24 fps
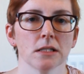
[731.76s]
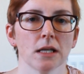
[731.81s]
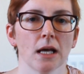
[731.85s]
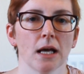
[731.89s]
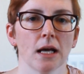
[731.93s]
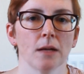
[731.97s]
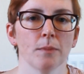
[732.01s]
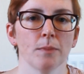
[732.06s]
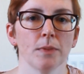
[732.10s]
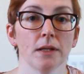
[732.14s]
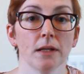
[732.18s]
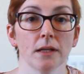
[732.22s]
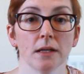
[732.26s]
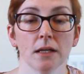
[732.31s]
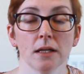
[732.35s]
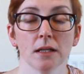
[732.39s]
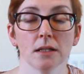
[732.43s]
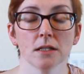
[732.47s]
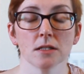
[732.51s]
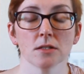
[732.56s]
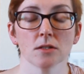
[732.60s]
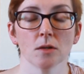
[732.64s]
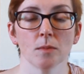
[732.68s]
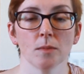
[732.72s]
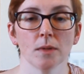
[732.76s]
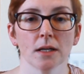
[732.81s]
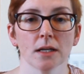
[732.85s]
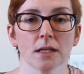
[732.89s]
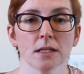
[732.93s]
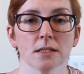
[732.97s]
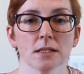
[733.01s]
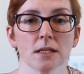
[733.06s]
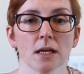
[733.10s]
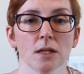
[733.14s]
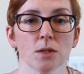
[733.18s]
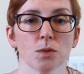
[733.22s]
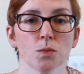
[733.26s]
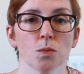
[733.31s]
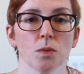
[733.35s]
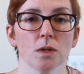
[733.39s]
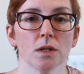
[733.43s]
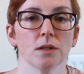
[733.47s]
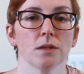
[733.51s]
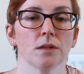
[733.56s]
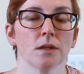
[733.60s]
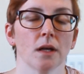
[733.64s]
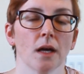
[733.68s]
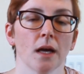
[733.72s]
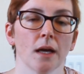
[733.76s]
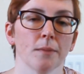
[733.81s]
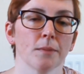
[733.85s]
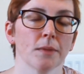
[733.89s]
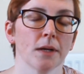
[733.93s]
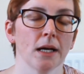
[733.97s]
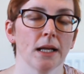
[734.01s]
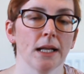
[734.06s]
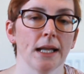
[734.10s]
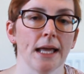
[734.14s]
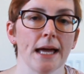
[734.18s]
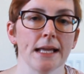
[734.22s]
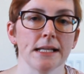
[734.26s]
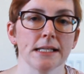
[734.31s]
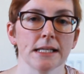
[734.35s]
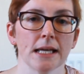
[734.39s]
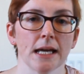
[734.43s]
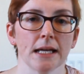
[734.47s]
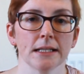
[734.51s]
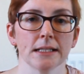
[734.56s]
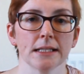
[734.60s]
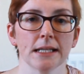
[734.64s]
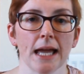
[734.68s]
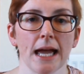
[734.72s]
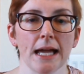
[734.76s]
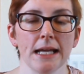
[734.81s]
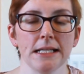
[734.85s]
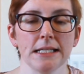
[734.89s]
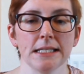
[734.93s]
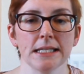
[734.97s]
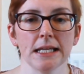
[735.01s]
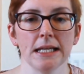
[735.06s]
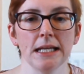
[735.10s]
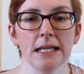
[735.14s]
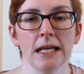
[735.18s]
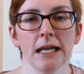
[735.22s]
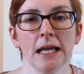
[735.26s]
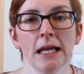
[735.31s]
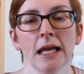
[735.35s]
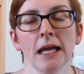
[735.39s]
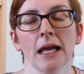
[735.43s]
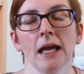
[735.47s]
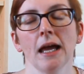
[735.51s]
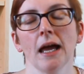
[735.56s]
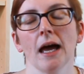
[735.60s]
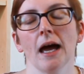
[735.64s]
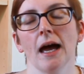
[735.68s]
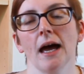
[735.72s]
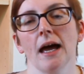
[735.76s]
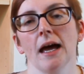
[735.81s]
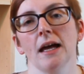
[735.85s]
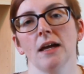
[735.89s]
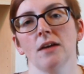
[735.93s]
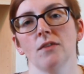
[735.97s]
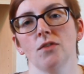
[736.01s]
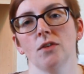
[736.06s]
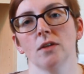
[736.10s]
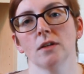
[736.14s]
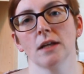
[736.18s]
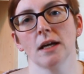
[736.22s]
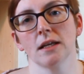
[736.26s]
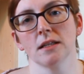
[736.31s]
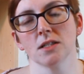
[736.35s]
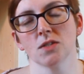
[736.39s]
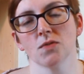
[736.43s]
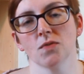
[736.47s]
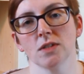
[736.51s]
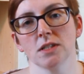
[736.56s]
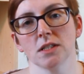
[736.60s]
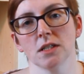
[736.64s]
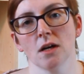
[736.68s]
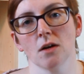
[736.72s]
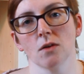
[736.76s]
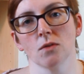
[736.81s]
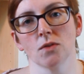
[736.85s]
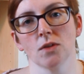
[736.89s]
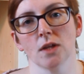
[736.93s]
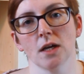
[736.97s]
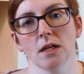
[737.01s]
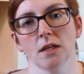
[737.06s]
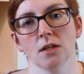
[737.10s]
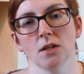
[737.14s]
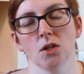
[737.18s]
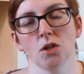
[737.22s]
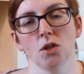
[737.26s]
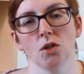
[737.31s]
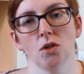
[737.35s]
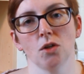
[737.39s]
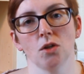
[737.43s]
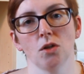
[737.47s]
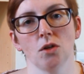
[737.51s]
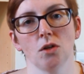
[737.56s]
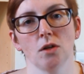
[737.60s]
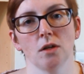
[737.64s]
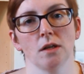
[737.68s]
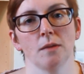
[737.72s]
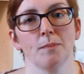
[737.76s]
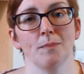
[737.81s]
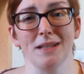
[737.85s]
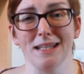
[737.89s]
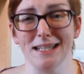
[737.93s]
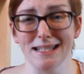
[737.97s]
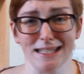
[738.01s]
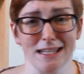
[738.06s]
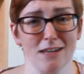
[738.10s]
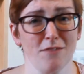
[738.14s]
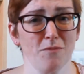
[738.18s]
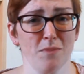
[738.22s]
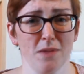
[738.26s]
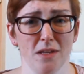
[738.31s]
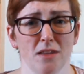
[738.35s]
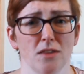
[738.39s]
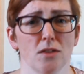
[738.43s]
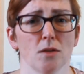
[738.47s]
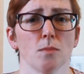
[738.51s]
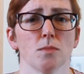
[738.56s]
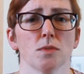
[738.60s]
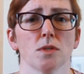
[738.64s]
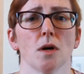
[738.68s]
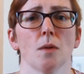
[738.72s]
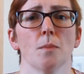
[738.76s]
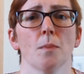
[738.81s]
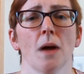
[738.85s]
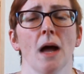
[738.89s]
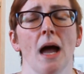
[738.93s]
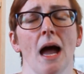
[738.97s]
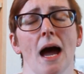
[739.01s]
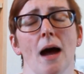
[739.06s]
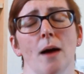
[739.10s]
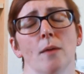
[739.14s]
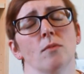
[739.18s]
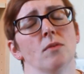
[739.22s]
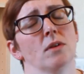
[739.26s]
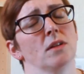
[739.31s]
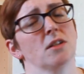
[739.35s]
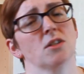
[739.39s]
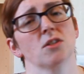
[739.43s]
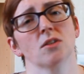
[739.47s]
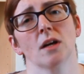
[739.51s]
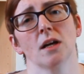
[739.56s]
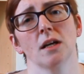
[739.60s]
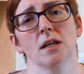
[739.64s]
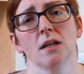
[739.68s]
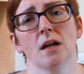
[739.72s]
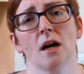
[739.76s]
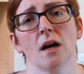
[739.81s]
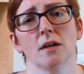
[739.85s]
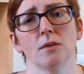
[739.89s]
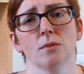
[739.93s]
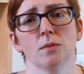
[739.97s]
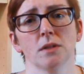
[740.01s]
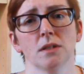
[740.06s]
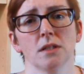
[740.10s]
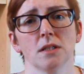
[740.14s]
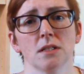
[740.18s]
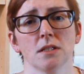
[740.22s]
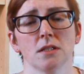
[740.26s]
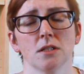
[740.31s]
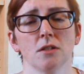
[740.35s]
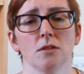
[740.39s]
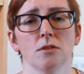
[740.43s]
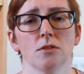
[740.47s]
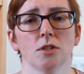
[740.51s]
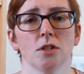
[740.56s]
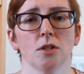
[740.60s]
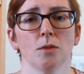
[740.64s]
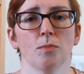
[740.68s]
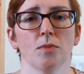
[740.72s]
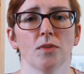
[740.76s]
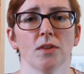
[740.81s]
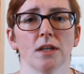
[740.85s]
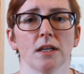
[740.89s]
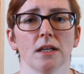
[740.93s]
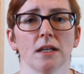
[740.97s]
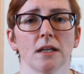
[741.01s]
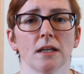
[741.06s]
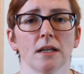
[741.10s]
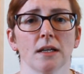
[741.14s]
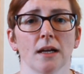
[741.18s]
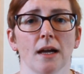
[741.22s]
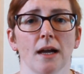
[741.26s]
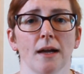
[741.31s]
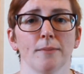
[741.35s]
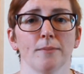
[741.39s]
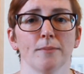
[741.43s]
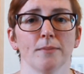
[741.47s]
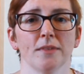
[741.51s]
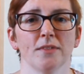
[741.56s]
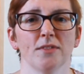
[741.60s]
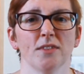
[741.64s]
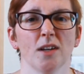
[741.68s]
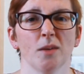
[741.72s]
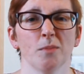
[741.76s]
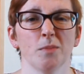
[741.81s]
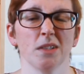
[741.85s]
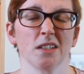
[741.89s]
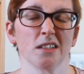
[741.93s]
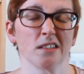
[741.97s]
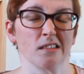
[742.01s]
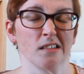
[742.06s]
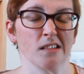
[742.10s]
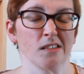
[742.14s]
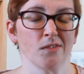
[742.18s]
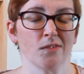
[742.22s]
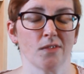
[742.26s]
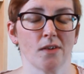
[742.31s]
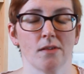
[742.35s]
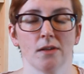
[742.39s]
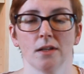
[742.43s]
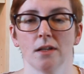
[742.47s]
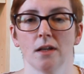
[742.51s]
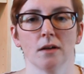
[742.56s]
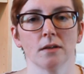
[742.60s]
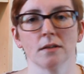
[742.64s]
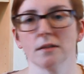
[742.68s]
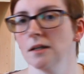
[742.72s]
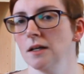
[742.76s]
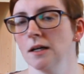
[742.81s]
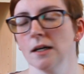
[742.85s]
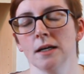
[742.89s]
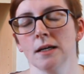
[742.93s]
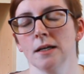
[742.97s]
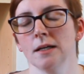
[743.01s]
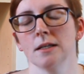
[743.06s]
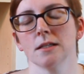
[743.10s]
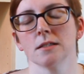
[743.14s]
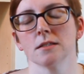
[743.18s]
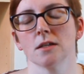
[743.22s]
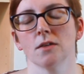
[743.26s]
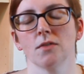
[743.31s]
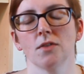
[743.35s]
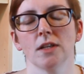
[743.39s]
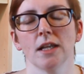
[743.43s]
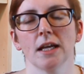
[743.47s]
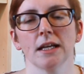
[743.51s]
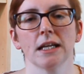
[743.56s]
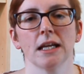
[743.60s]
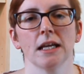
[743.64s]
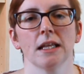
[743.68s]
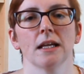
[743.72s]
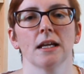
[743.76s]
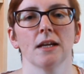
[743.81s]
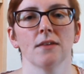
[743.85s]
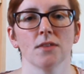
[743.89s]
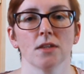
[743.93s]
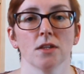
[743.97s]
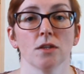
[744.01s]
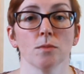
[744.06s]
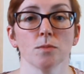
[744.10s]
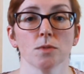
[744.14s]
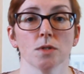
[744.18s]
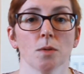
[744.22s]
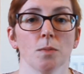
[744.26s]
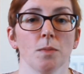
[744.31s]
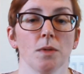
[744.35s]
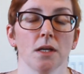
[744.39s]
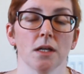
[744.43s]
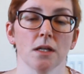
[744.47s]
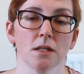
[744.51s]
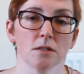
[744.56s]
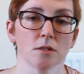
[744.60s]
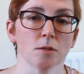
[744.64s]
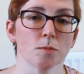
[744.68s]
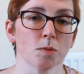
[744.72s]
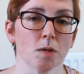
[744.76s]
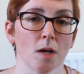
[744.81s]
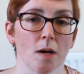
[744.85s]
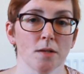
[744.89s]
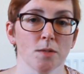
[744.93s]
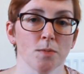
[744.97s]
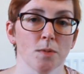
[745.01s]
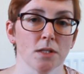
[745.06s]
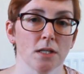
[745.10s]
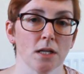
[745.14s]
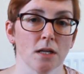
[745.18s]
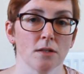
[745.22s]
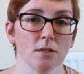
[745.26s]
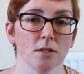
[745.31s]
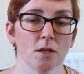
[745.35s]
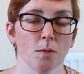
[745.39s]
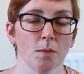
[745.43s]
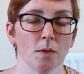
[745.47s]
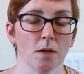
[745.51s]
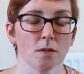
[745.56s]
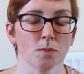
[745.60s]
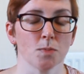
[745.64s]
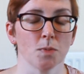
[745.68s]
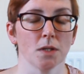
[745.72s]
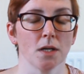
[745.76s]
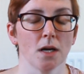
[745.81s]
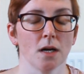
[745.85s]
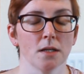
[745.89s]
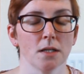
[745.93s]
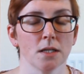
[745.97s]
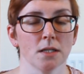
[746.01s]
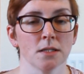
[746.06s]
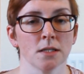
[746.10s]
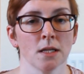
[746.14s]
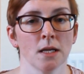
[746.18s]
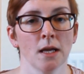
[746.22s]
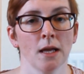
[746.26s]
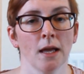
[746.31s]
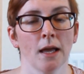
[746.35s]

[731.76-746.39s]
I'll be linking this up, like I said, with Colette and Katie. If you like this video, then please give me a thumbs up. I'm really trying hard with this YouTube thing. I've not been doing it for very long. So if you like it, give it a thumbs up. You can subscribe to my channel, Toby Goes Bananas,